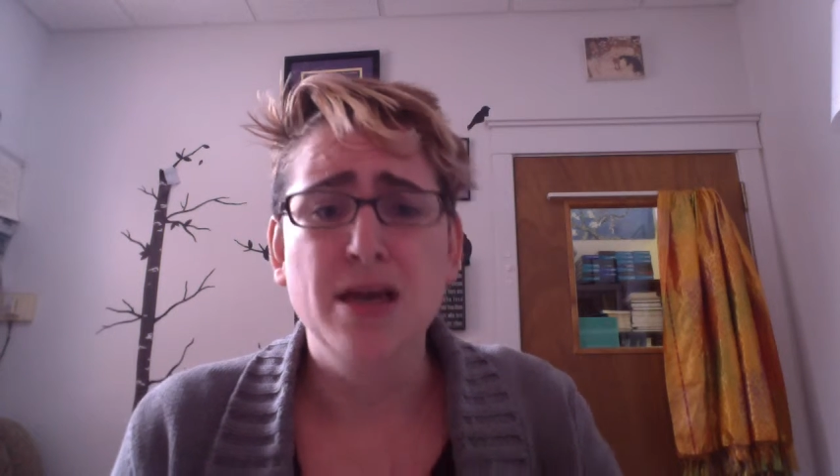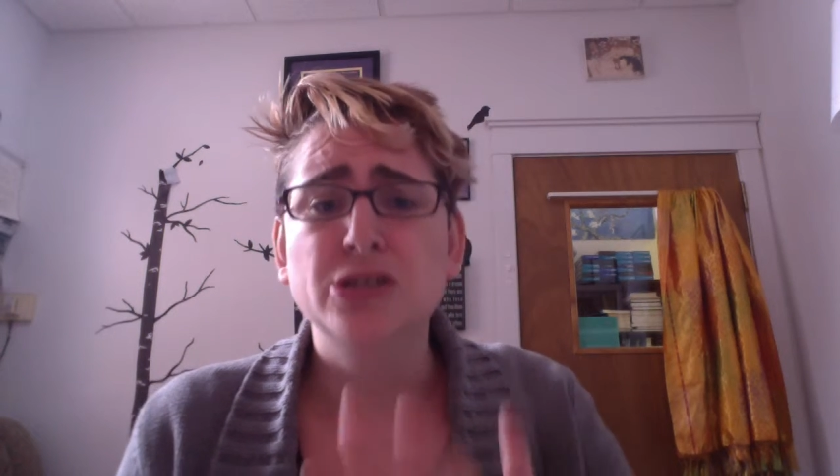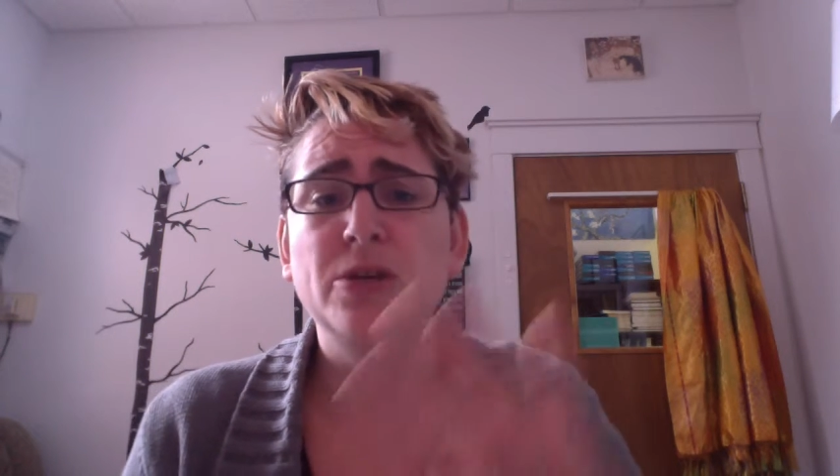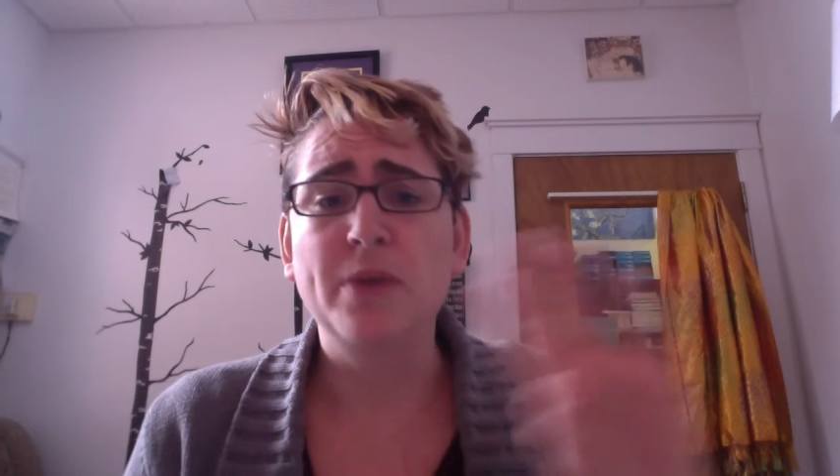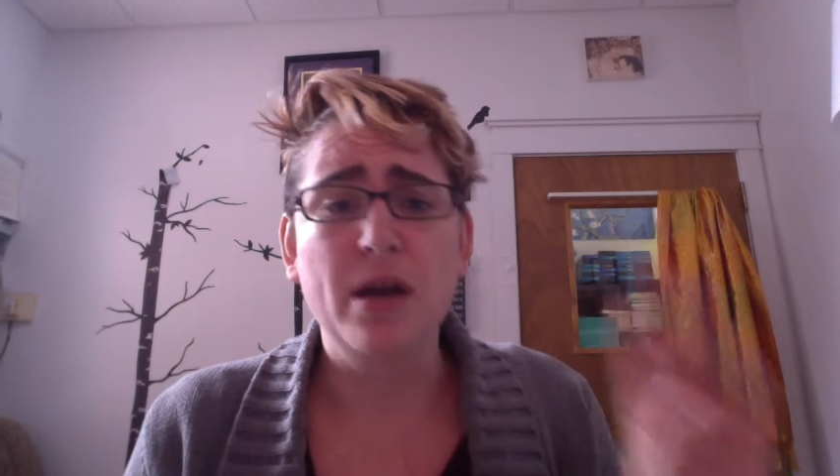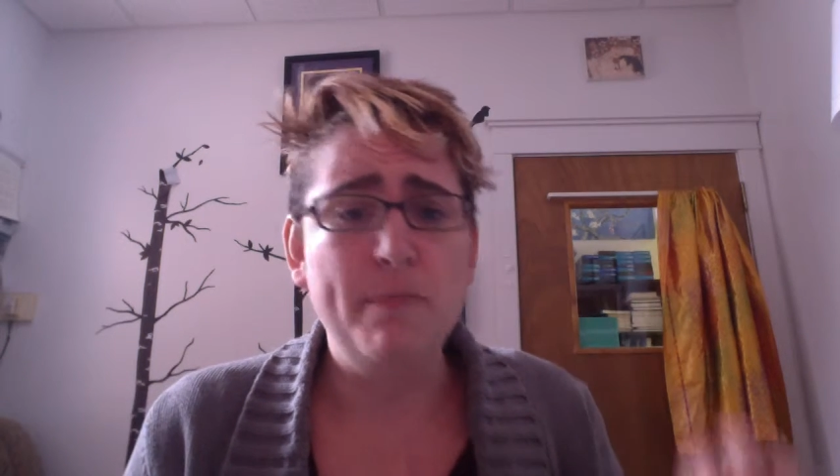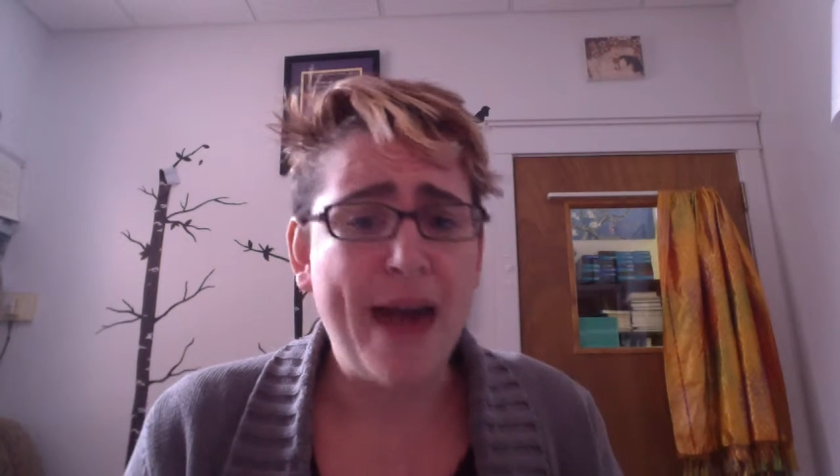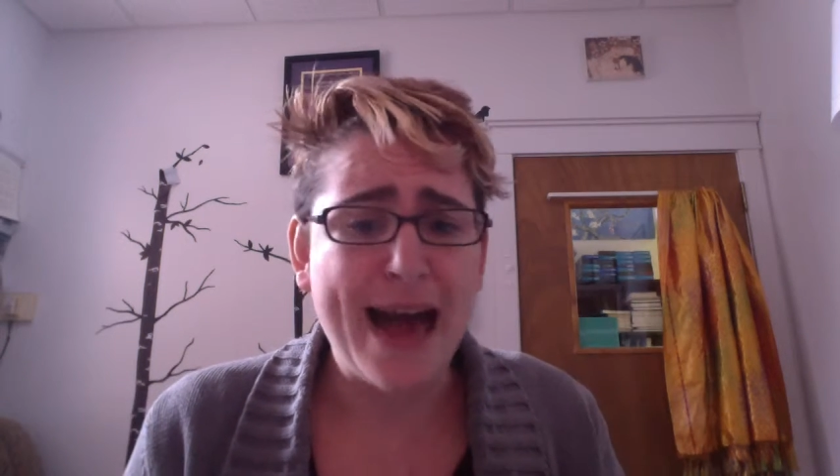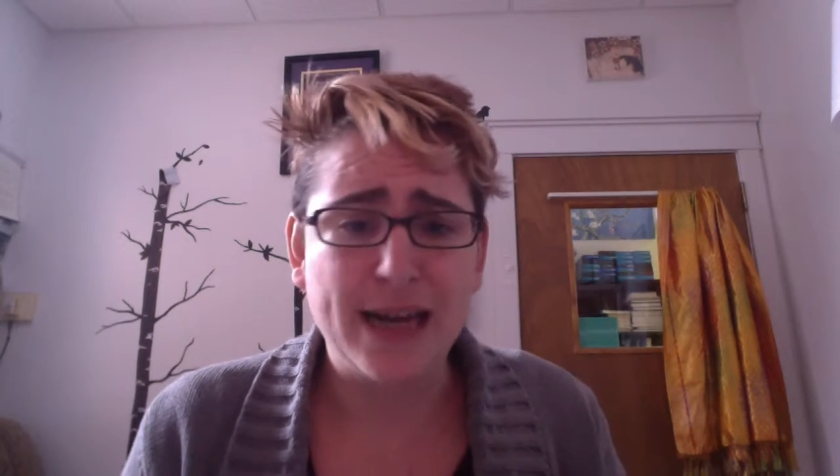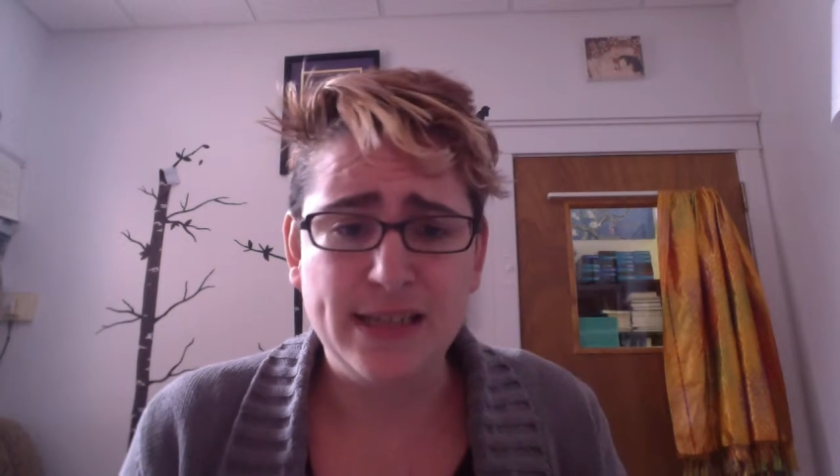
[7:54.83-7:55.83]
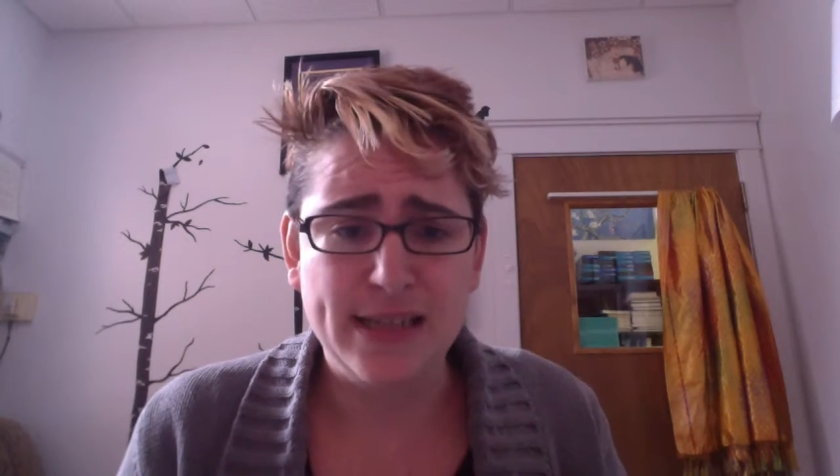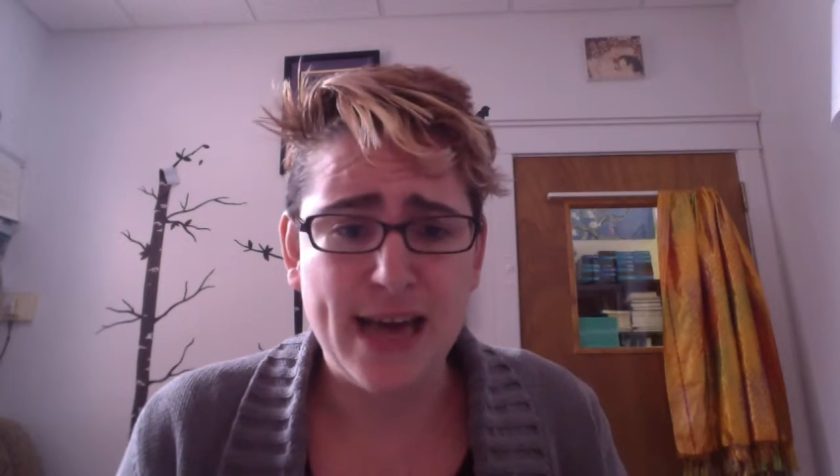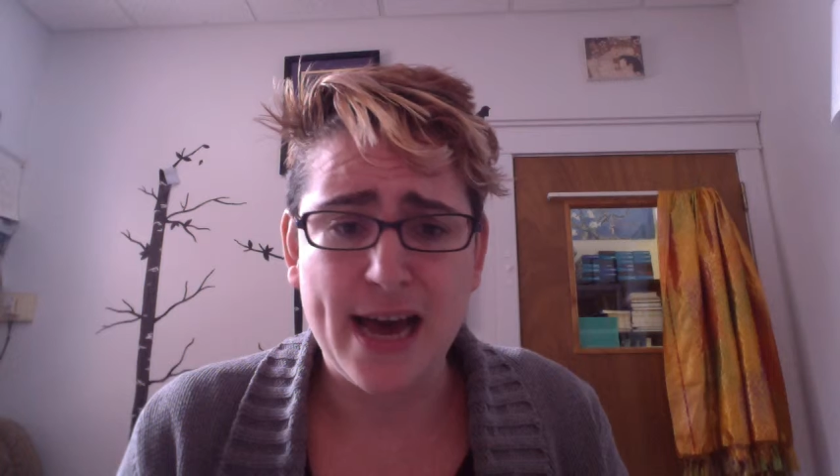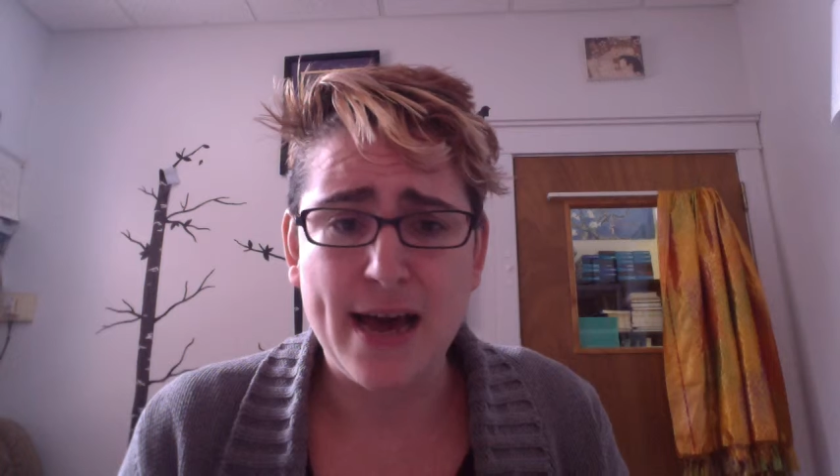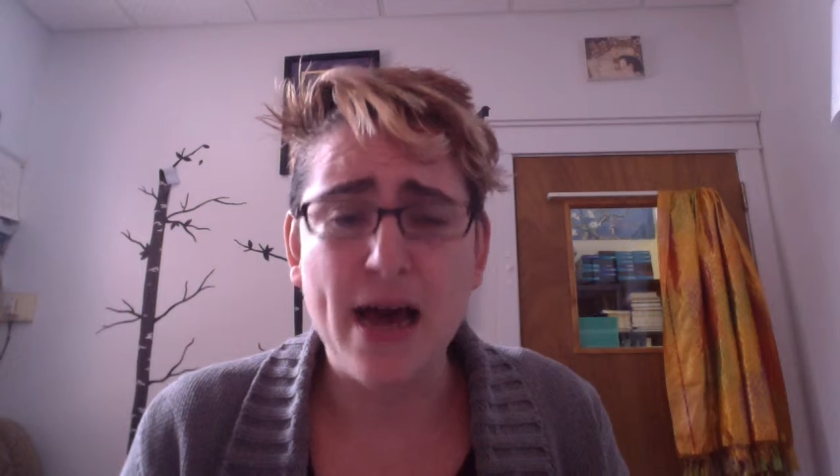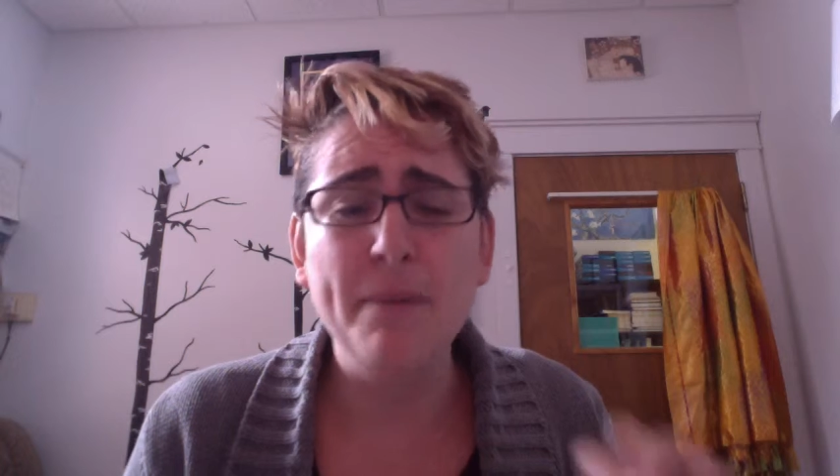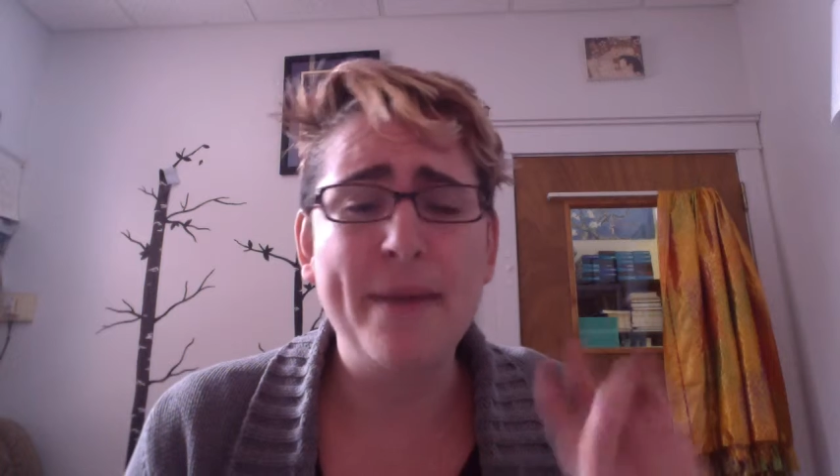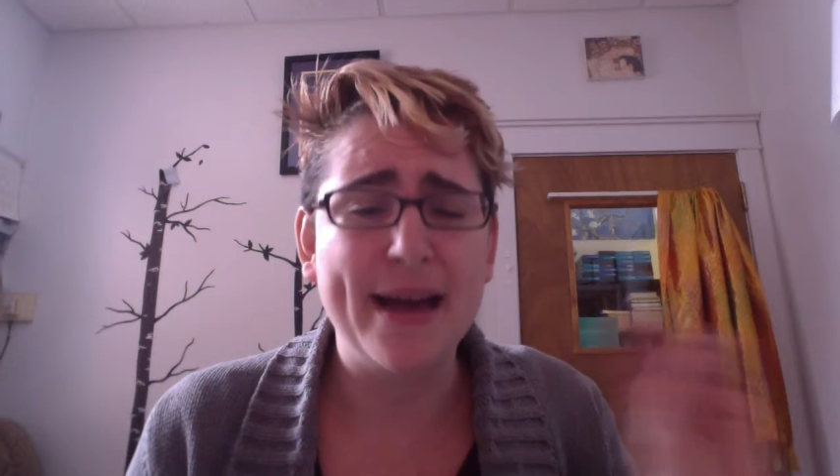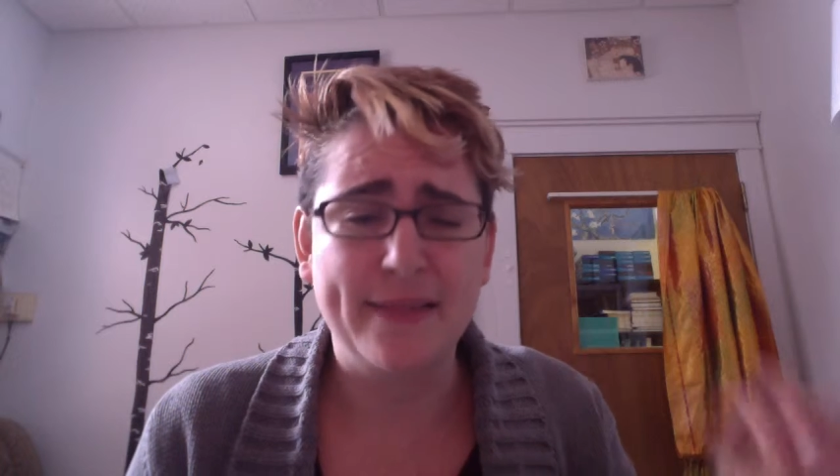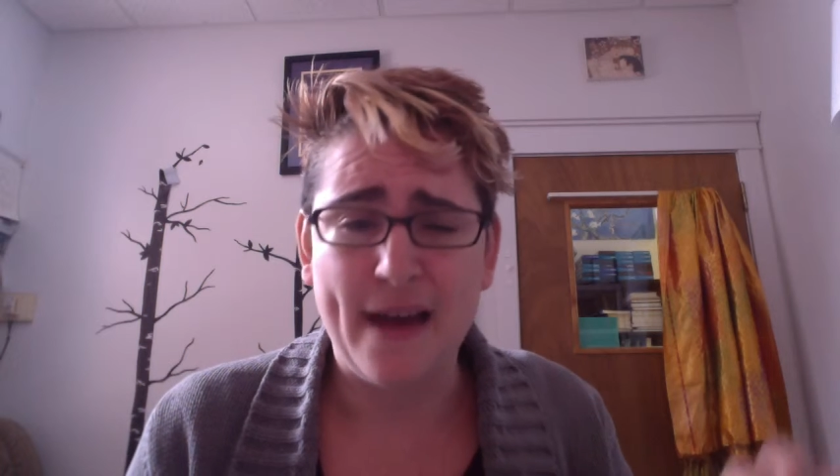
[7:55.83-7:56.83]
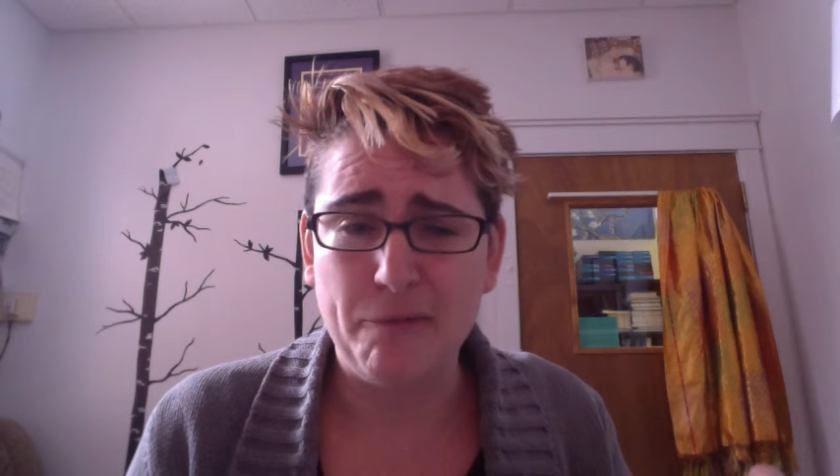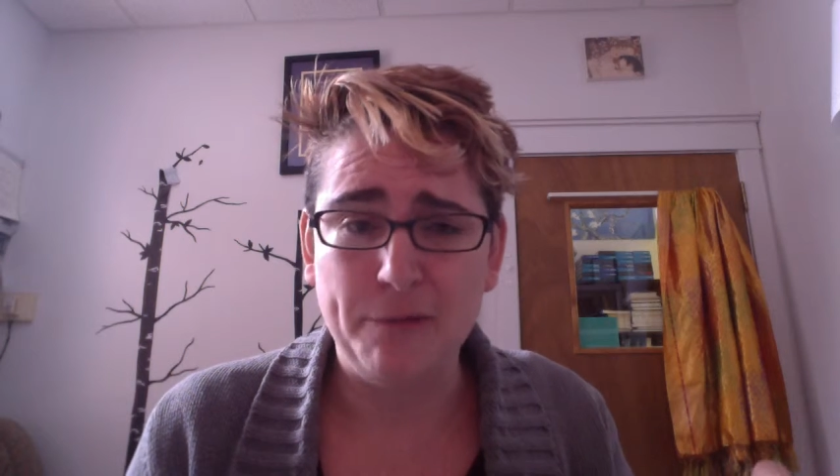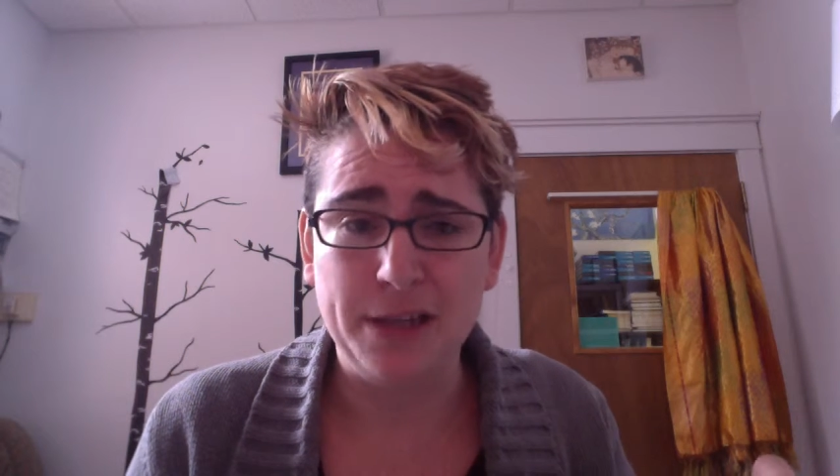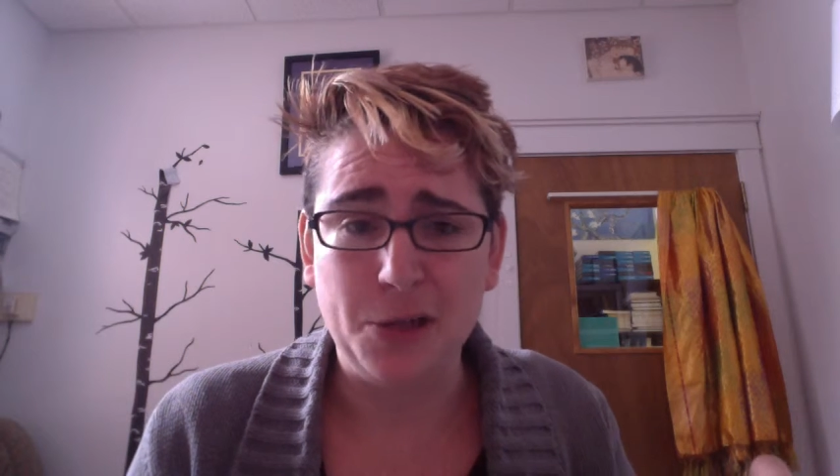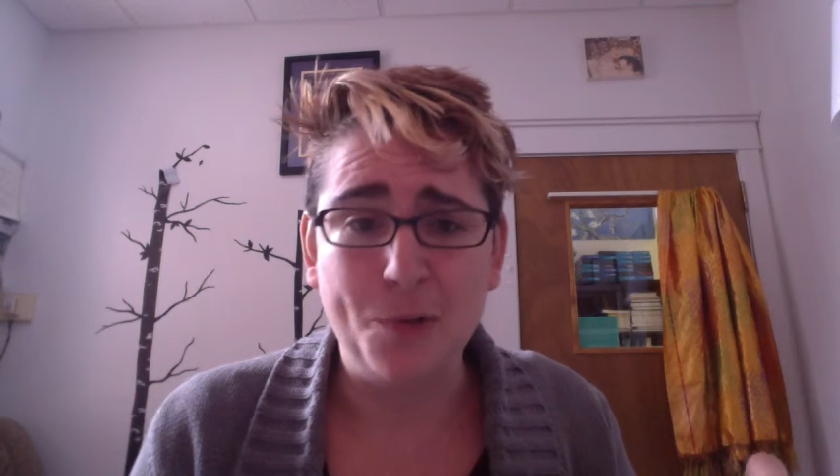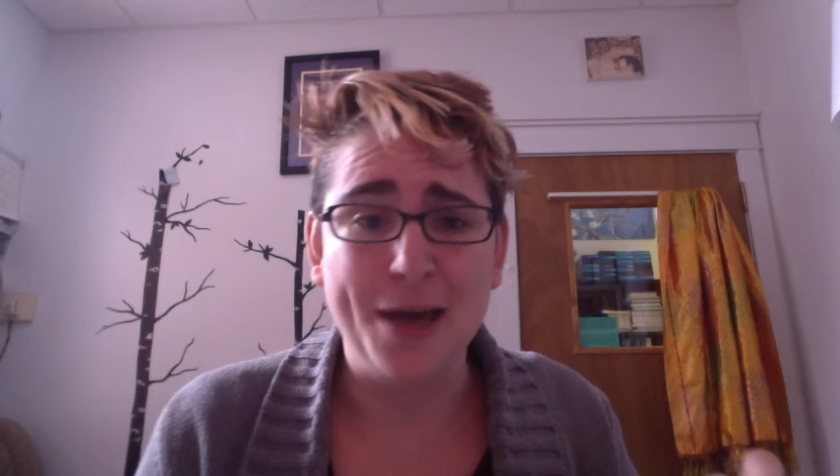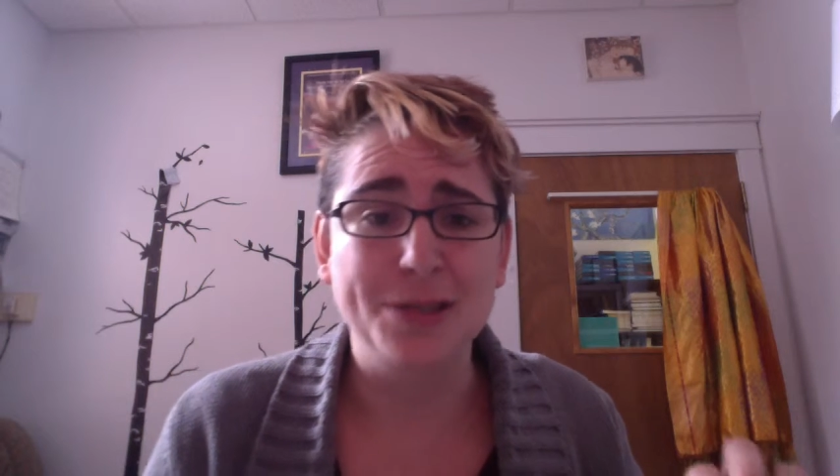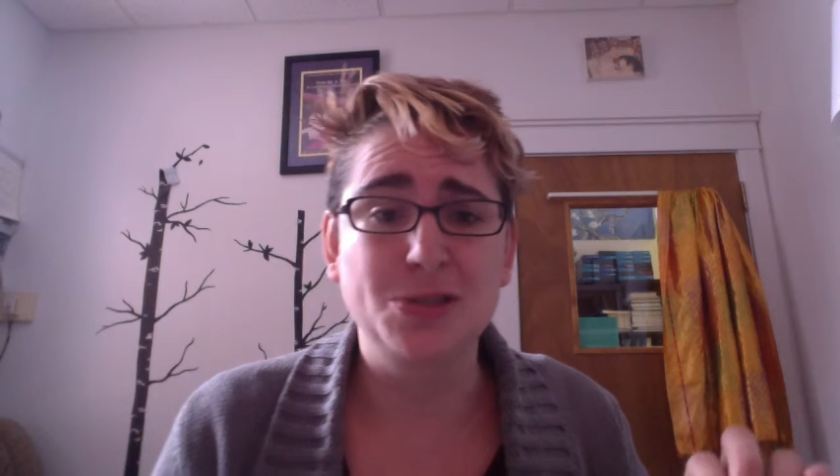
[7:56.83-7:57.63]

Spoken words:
So I'm going to unpack that really quick.